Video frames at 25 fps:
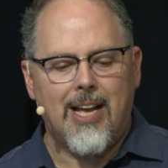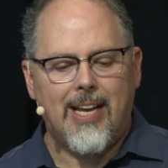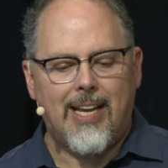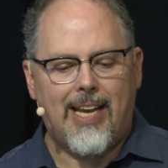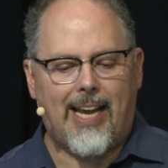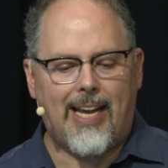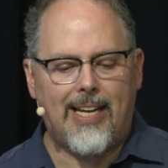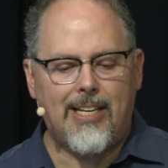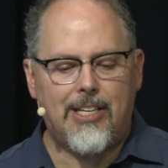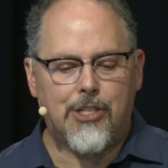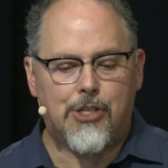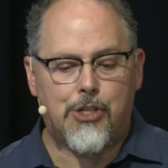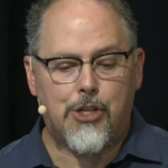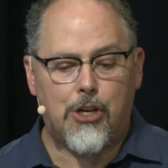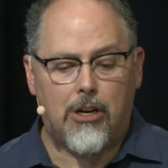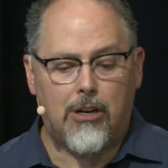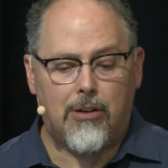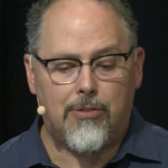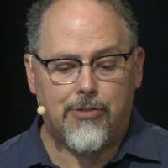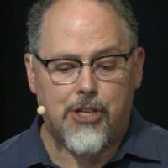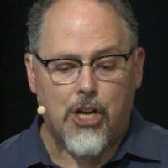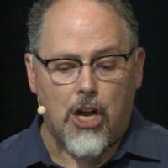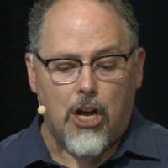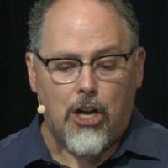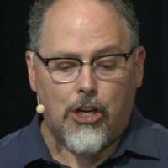he
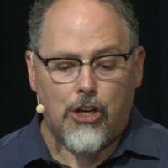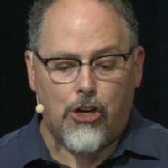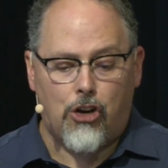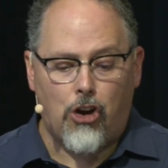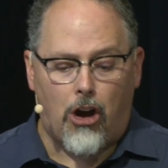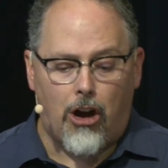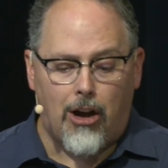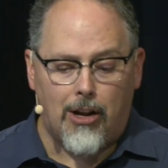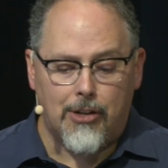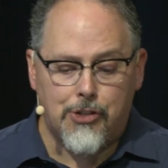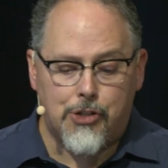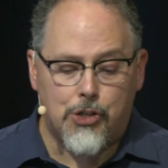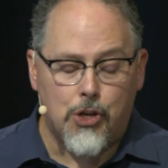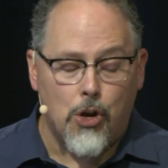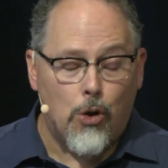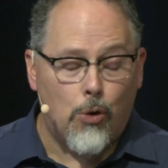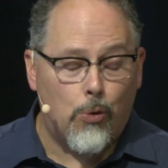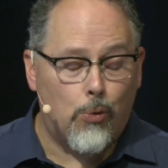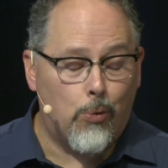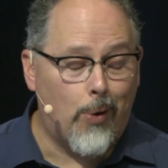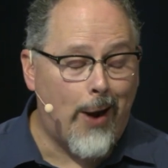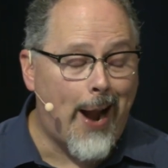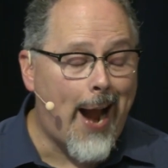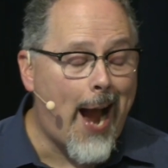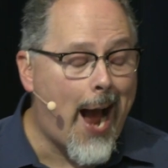deserves God's
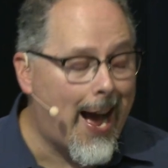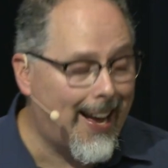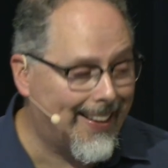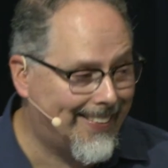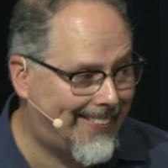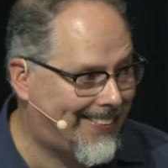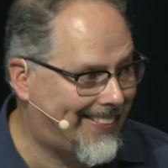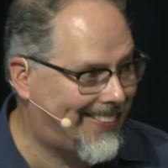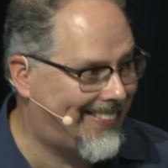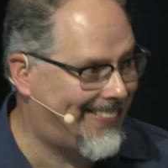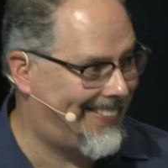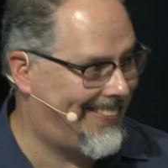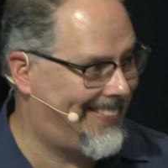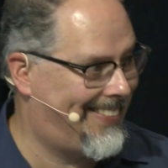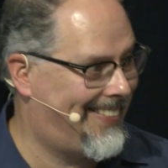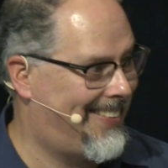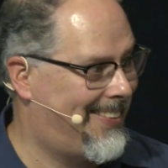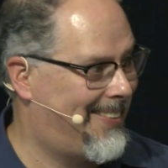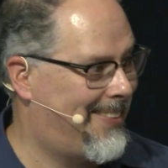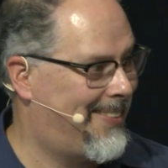wrath.